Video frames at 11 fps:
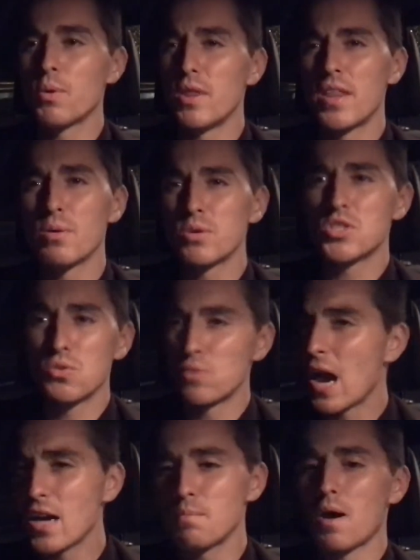when they were
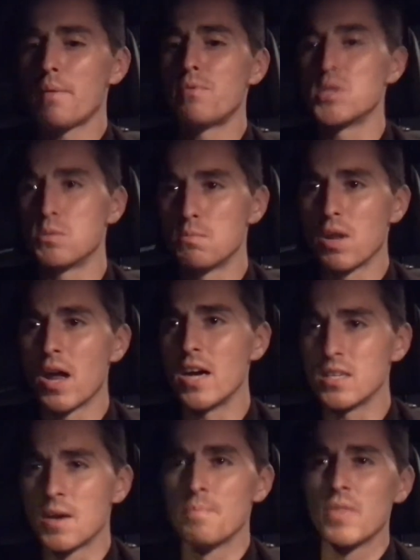surrounded by Brisbane
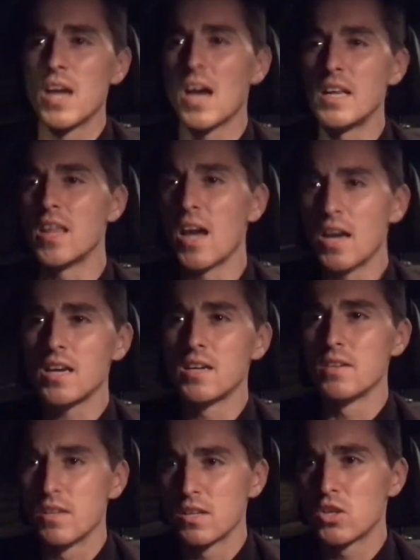players, and they
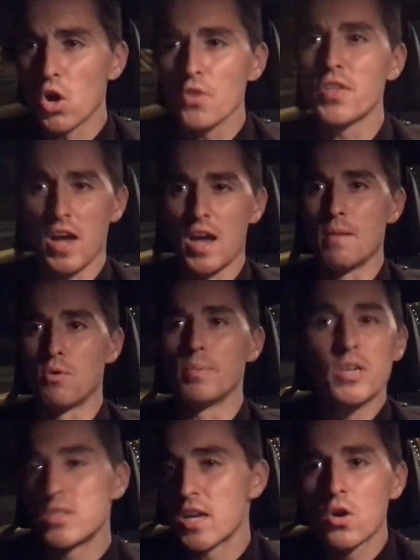got the handball
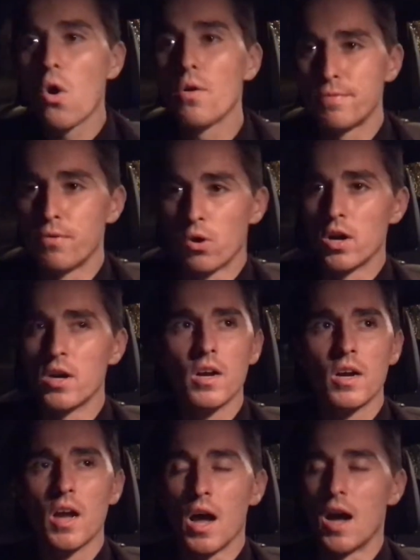because they called for it,
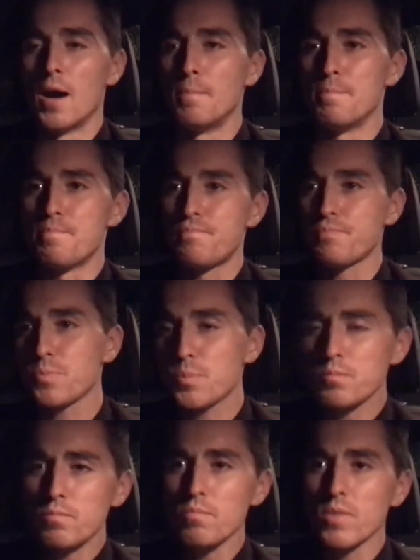
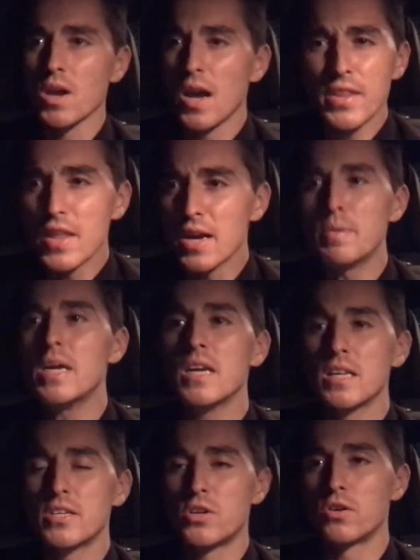and then they
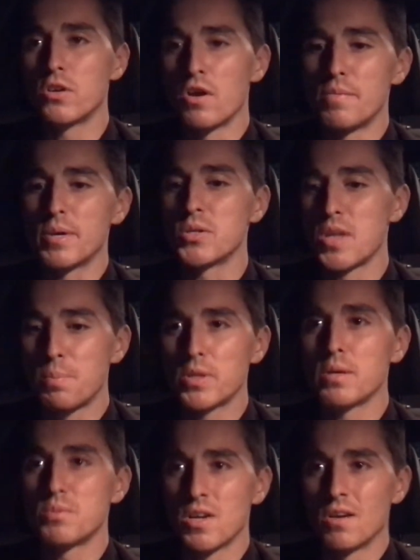immediately turned it over because they put
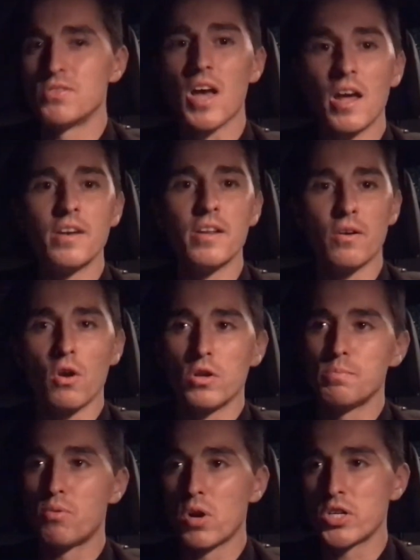themselves under their
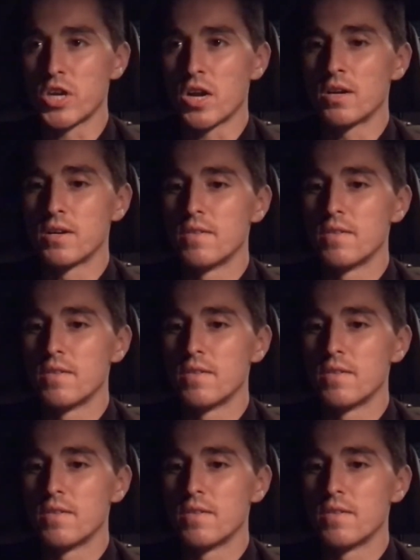own pressure